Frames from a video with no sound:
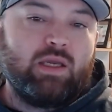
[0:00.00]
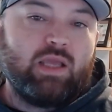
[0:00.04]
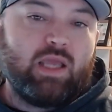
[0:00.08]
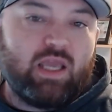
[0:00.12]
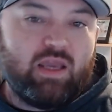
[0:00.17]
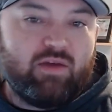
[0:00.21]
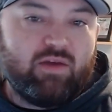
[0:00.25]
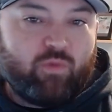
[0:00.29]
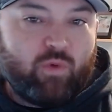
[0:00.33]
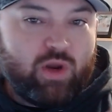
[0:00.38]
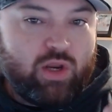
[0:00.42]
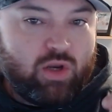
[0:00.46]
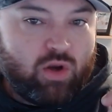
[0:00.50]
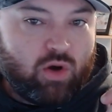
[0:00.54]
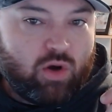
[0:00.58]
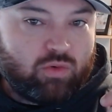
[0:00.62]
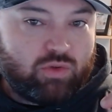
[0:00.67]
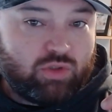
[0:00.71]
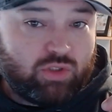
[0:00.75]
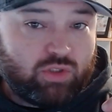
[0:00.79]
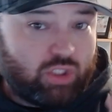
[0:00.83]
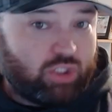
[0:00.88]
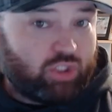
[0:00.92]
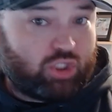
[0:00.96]
If we
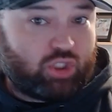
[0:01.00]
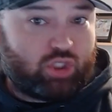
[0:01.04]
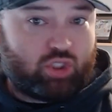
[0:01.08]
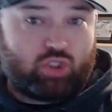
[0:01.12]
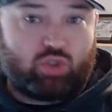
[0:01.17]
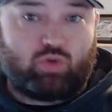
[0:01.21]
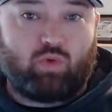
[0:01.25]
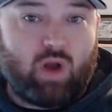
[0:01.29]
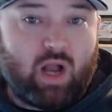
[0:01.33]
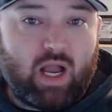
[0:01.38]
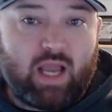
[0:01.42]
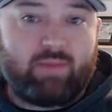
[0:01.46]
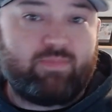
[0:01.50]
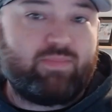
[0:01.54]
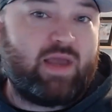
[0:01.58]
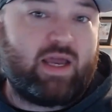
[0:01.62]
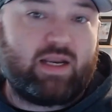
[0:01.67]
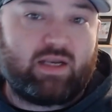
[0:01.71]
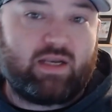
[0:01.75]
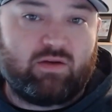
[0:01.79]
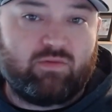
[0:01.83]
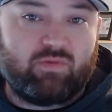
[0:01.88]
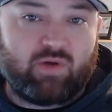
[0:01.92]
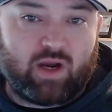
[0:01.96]
don't describe
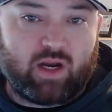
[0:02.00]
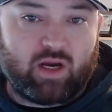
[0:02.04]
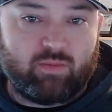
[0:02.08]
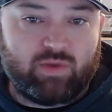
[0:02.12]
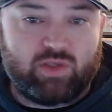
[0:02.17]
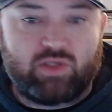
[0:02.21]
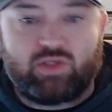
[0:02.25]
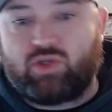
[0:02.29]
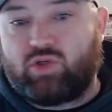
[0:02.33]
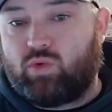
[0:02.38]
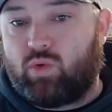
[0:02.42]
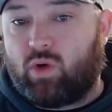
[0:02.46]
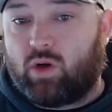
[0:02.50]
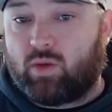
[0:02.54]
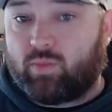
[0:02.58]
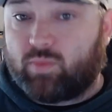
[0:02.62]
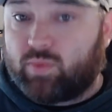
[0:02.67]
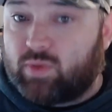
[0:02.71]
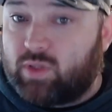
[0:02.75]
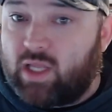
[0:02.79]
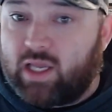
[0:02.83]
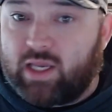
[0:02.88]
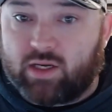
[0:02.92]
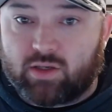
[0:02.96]
that environment to our
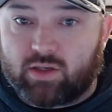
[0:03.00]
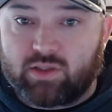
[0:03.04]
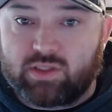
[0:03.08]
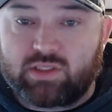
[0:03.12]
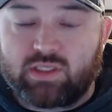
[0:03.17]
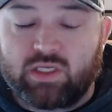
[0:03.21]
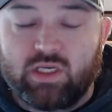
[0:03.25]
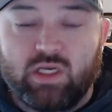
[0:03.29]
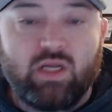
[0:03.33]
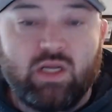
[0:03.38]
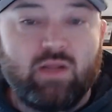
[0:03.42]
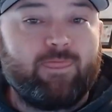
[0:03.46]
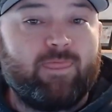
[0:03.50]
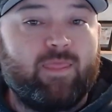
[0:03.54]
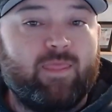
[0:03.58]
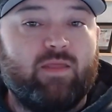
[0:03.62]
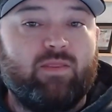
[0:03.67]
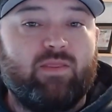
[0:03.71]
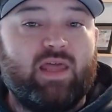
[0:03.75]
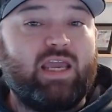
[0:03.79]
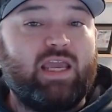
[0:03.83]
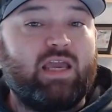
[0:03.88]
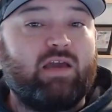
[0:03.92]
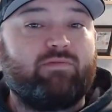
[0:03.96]
players,
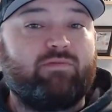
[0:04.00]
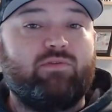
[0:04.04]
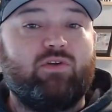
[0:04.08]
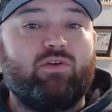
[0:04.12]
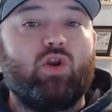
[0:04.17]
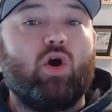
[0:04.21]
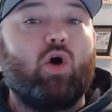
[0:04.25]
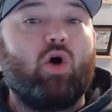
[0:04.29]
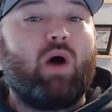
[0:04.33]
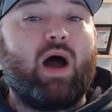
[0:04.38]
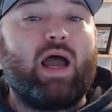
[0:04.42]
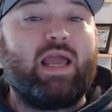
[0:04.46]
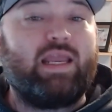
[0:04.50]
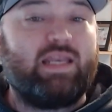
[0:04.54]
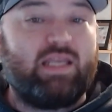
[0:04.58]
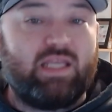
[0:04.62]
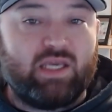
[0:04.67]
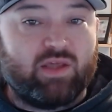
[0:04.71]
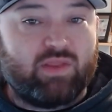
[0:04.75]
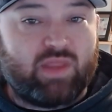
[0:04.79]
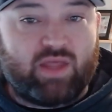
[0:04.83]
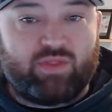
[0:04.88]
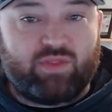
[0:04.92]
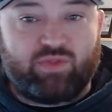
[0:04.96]
then they have no
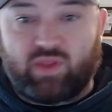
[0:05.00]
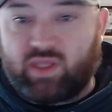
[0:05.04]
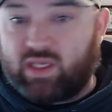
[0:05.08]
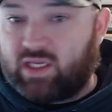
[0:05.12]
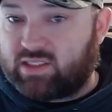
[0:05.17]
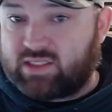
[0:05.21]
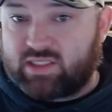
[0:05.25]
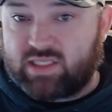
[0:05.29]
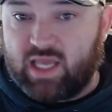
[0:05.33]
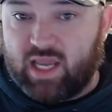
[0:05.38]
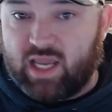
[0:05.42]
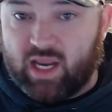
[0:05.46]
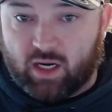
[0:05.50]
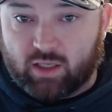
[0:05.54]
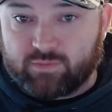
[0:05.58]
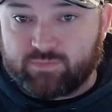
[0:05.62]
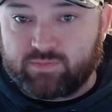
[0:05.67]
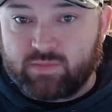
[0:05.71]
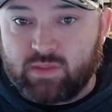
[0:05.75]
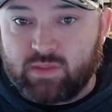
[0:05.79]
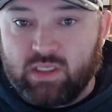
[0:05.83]
idea that thing is there.